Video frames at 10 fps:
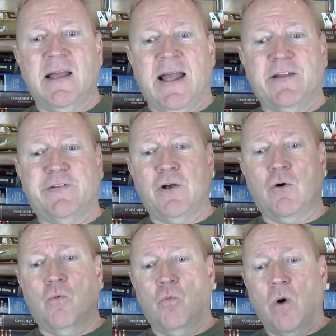And
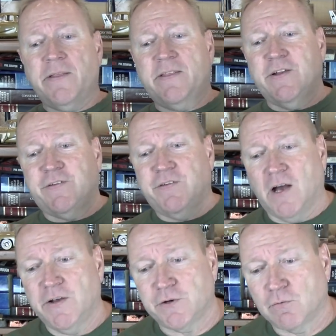so what this
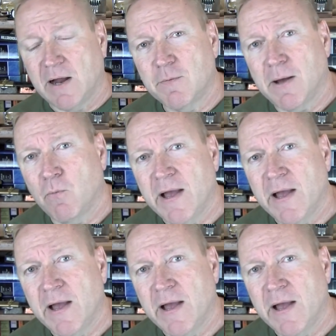does in a roundabout